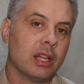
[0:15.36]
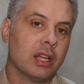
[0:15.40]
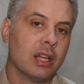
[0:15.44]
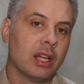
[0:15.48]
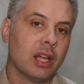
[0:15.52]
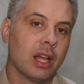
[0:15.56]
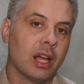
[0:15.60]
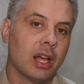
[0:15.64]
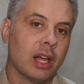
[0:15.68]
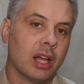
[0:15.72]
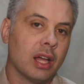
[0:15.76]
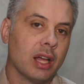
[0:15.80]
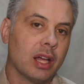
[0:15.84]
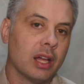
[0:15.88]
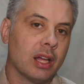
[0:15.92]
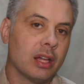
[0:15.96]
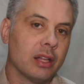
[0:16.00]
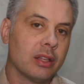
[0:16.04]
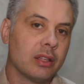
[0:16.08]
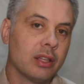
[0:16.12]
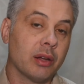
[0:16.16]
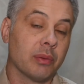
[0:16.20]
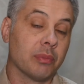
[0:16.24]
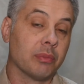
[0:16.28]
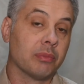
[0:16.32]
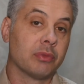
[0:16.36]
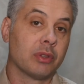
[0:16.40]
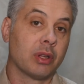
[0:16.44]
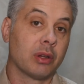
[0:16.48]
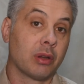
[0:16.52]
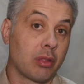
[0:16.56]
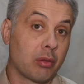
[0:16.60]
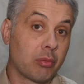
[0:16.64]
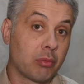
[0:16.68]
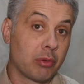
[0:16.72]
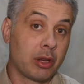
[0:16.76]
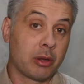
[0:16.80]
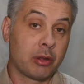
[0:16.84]

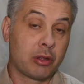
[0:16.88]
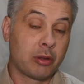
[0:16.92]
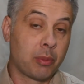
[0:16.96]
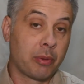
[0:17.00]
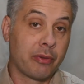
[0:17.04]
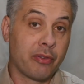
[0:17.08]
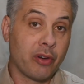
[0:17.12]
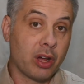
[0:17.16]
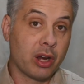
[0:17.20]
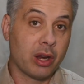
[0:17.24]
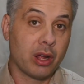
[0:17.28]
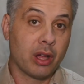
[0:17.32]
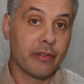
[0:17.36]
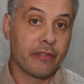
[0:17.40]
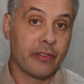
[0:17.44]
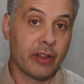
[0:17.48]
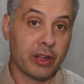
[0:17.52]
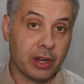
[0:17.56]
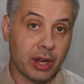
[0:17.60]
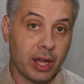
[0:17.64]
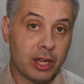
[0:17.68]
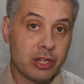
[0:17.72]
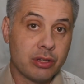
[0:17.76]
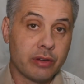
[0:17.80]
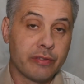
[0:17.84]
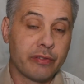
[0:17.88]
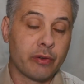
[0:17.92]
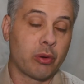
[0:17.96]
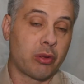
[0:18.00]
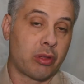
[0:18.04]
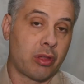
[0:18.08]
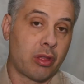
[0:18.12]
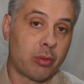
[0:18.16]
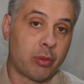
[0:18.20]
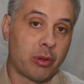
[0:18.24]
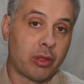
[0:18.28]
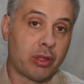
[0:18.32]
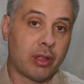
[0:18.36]
that's really to provide a foundation for
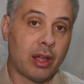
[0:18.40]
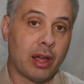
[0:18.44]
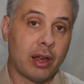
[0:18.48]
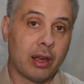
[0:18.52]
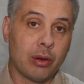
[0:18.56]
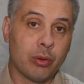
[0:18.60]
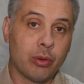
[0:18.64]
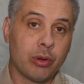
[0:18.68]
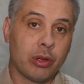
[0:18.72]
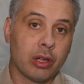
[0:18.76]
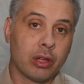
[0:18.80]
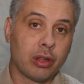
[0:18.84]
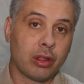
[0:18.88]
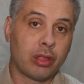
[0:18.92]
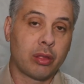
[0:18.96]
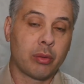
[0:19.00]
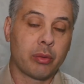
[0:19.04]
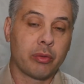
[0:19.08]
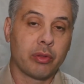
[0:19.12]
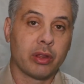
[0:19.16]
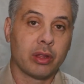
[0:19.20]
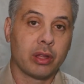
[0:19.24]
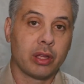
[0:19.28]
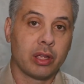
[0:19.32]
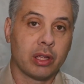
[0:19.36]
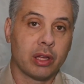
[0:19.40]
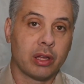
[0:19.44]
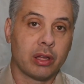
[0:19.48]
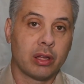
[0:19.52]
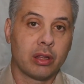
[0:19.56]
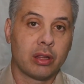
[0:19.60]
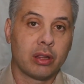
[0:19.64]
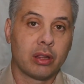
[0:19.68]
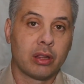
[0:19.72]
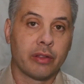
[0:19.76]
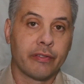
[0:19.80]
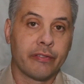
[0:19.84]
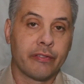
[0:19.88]
us as we start looking at some of the
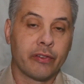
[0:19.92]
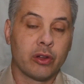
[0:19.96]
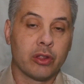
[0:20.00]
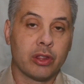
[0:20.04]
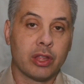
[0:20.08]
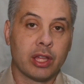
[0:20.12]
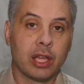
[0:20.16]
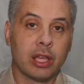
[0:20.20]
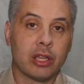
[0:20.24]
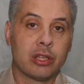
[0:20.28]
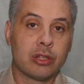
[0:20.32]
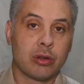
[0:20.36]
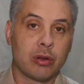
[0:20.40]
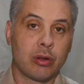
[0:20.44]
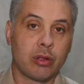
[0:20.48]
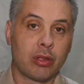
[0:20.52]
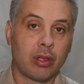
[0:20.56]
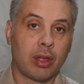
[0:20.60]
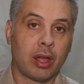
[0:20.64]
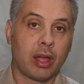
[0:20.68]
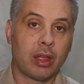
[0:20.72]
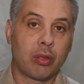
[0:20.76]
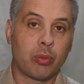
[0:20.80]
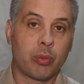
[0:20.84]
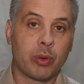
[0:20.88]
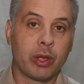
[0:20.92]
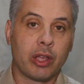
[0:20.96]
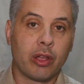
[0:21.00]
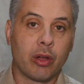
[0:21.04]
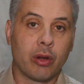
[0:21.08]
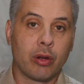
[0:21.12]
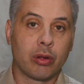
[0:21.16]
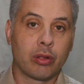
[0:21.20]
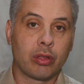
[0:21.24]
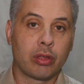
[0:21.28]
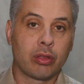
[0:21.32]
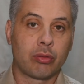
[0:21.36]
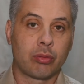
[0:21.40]
further issues as we
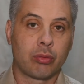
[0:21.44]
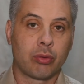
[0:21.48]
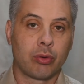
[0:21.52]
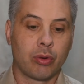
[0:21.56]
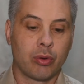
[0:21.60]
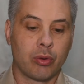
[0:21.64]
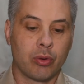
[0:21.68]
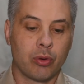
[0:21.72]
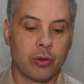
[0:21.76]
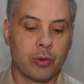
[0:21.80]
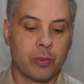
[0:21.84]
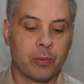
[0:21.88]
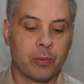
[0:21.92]
go through.